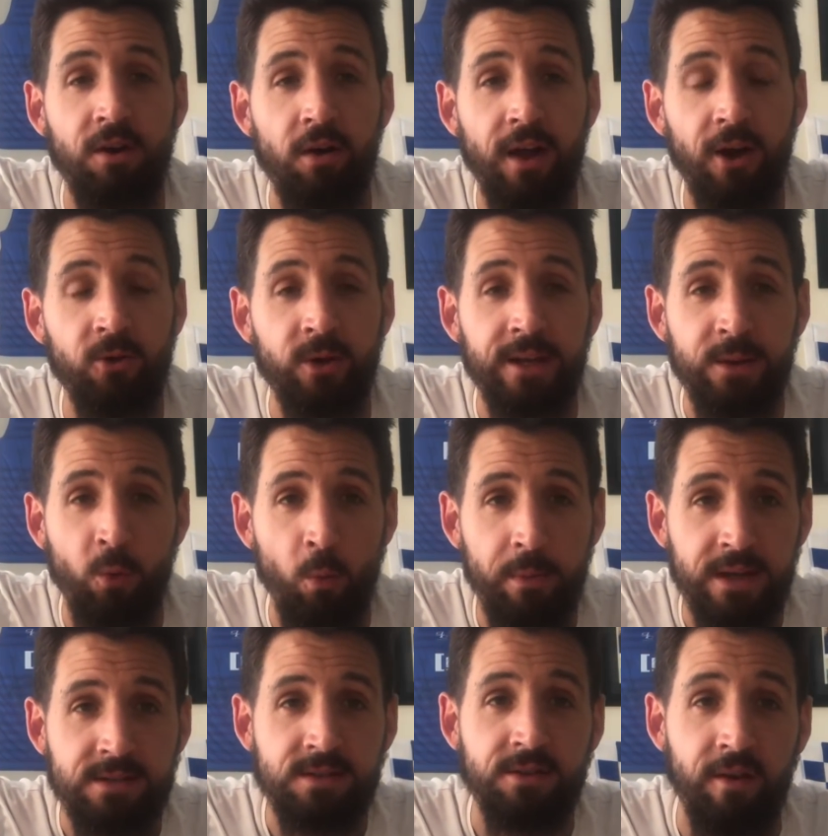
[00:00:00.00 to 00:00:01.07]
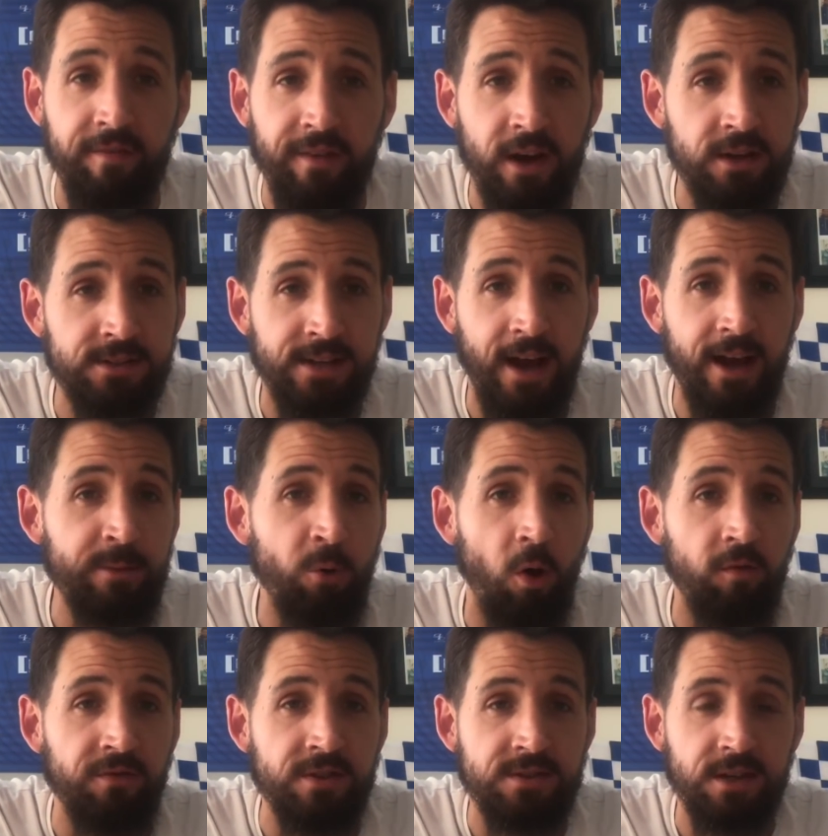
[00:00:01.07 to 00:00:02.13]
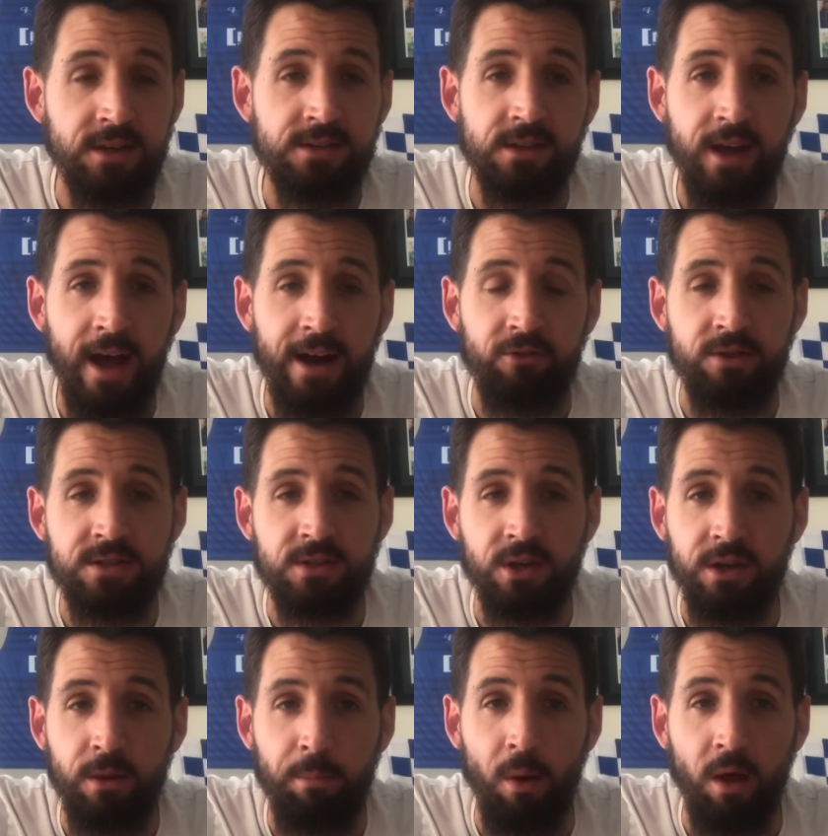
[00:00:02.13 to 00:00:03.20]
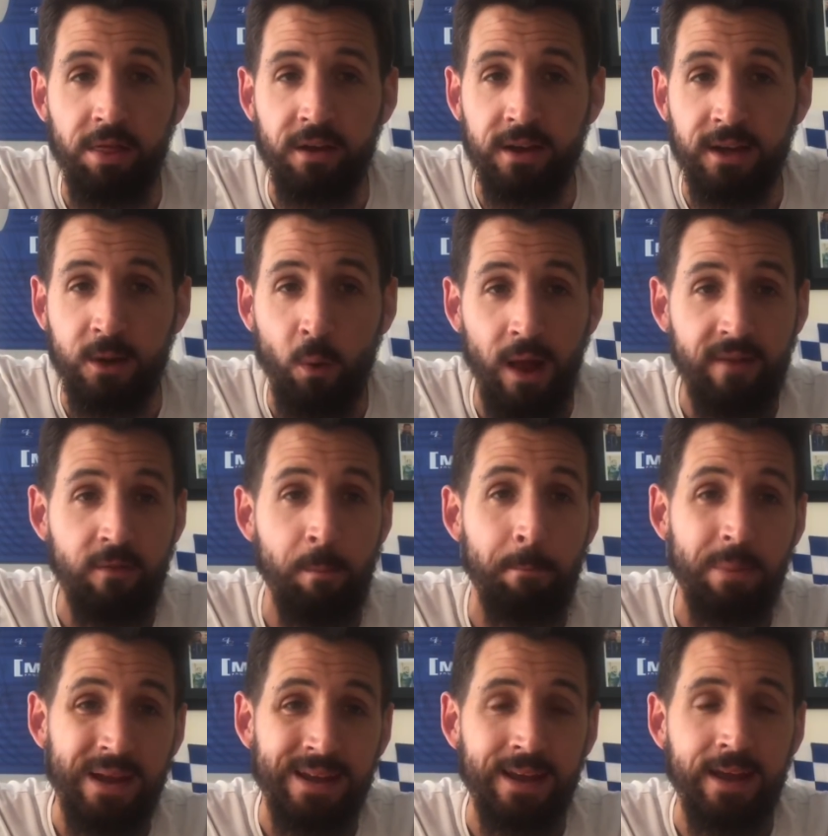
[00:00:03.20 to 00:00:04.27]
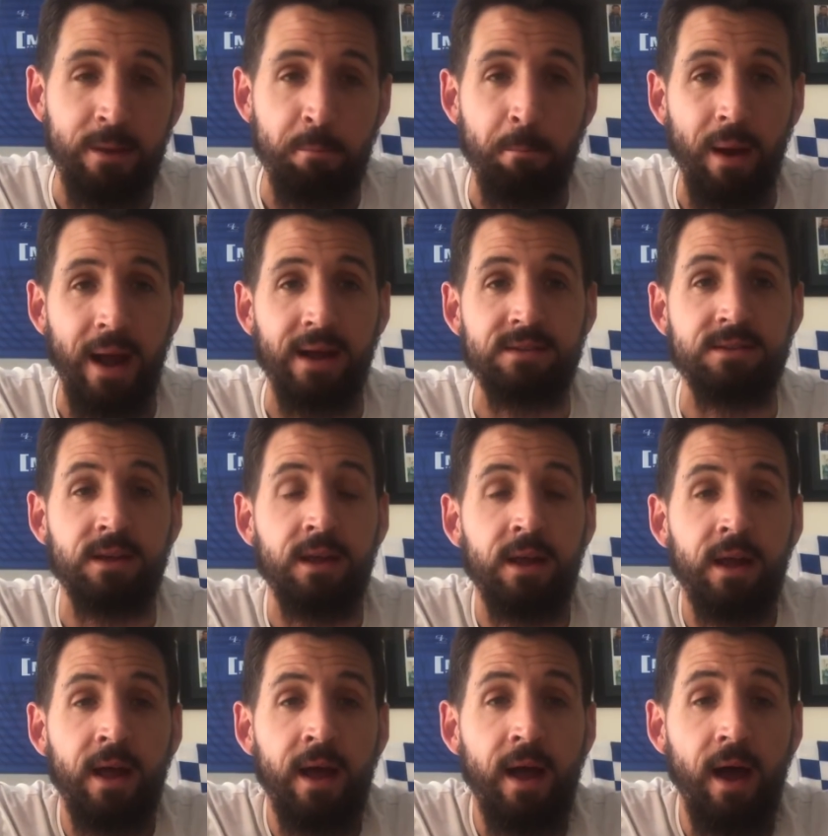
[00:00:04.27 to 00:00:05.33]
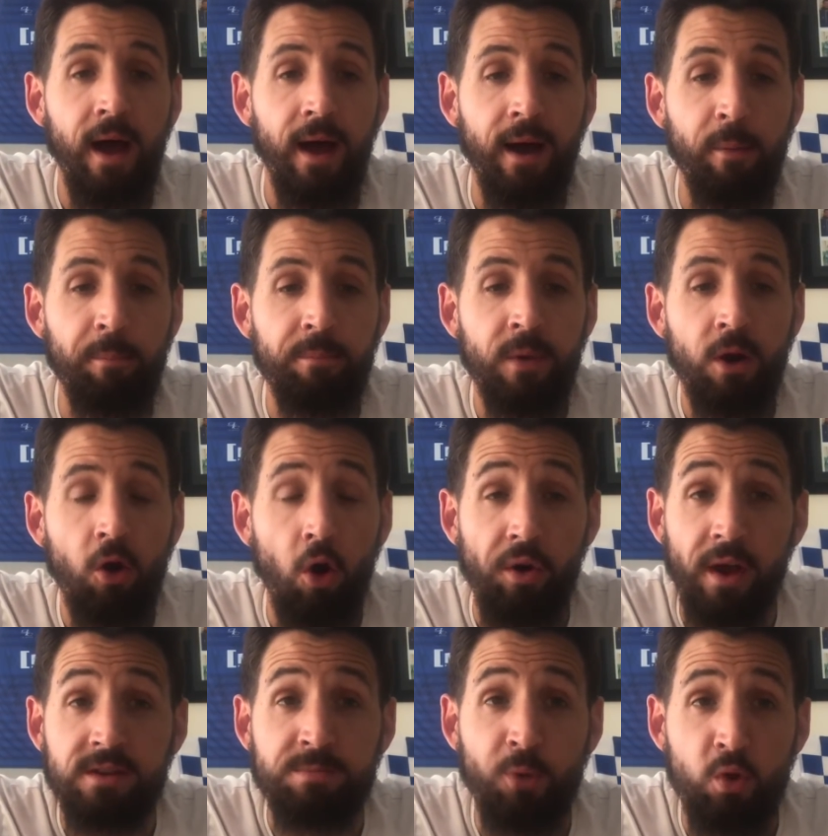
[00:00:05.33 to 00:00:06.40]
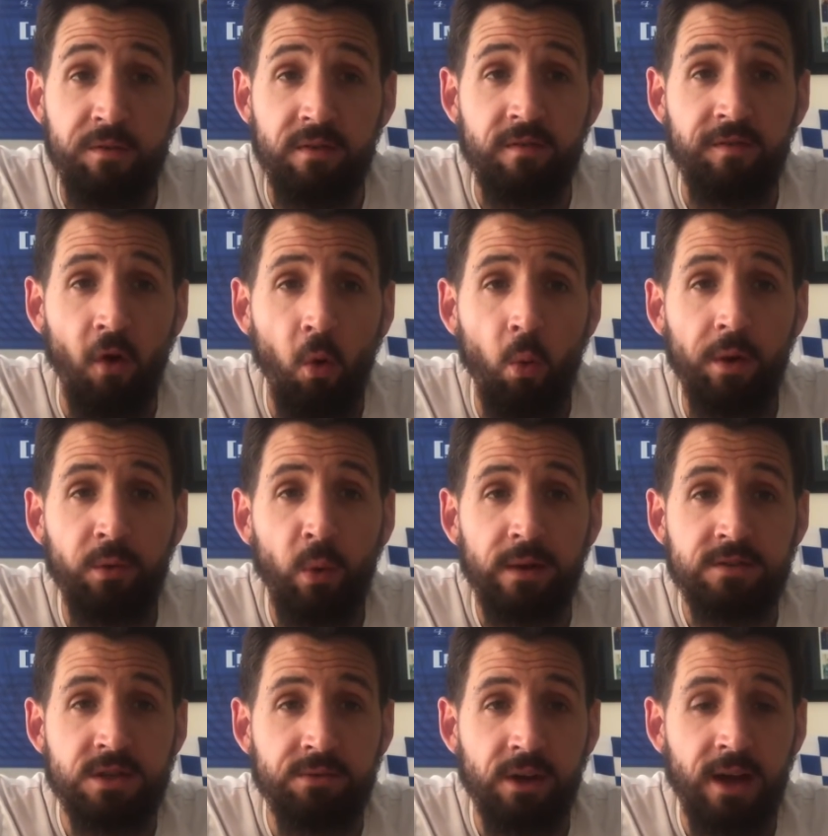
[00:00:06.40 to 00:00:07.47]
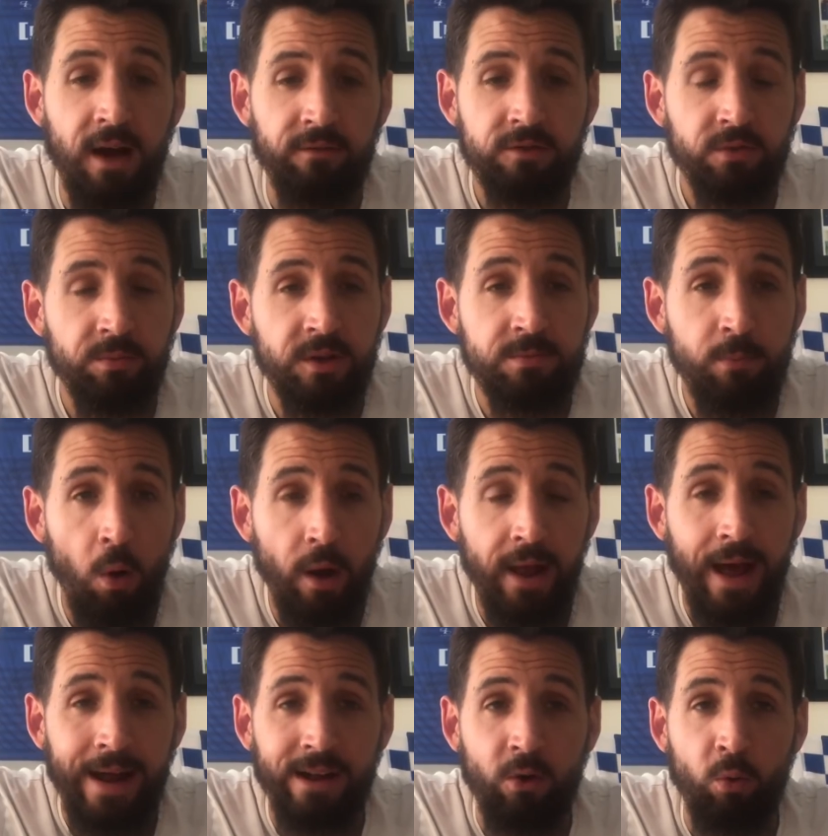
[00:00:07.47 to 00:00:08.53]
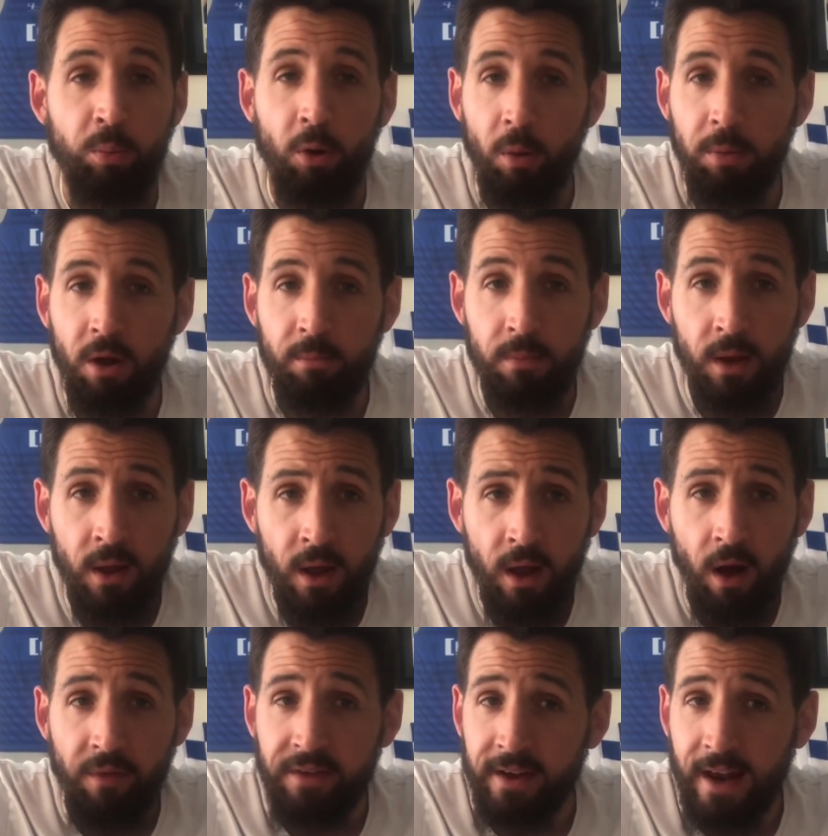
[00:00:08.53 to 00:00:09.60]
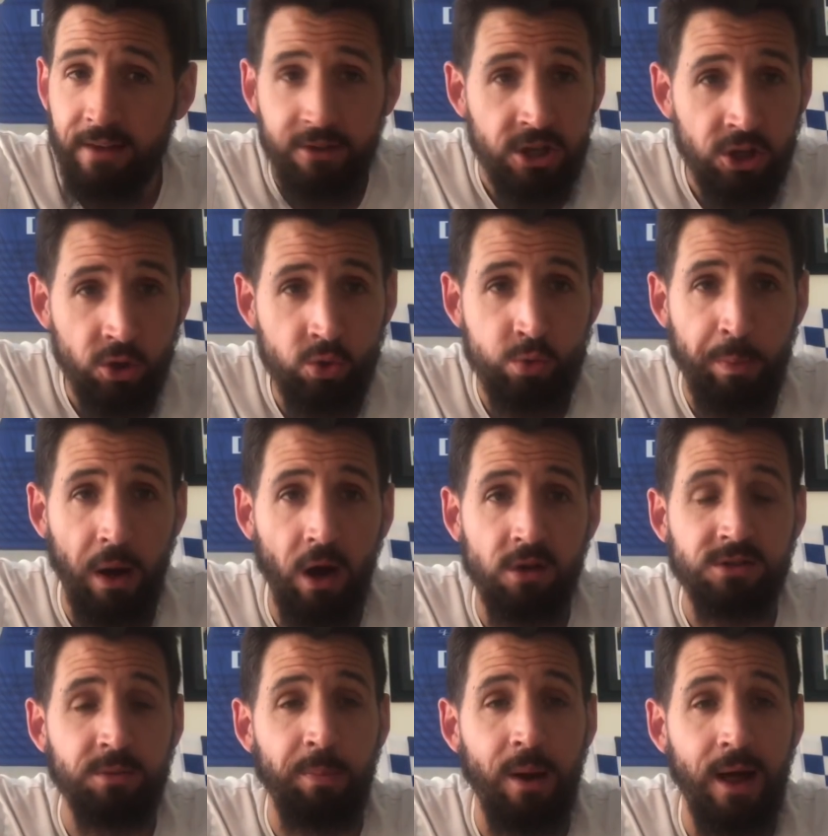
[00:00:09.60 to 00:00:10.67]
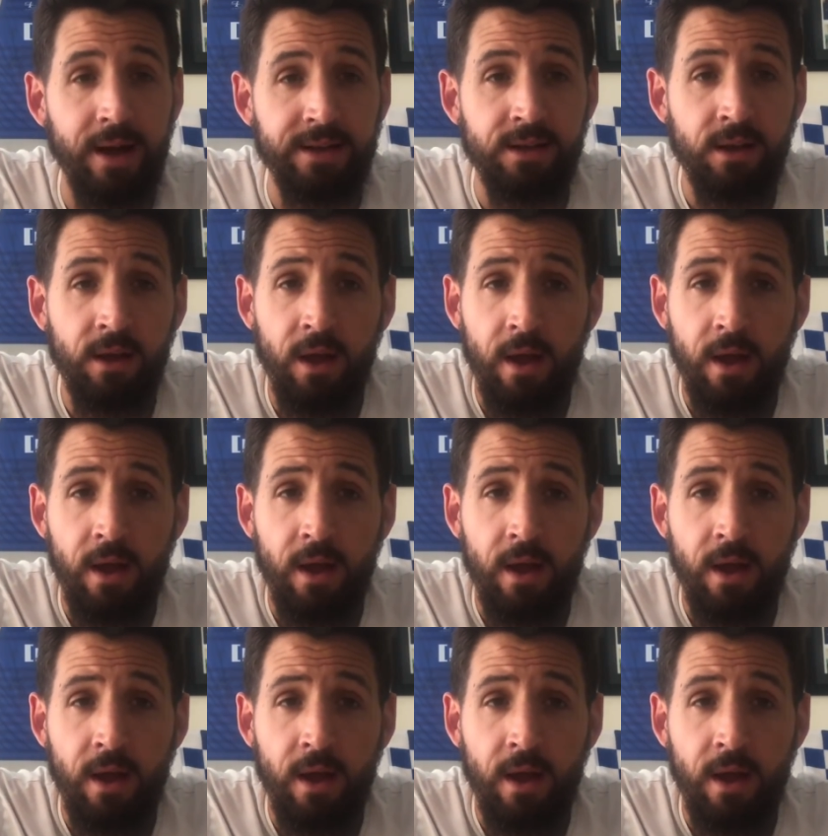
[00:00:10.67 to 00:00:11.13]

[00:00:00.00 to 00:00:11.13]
I know he will miss the first game of the season at Accrington, but I think he will have a big impact on us moving forward once he recovers from this minor ankle problem. I think he'll have a huge part to play.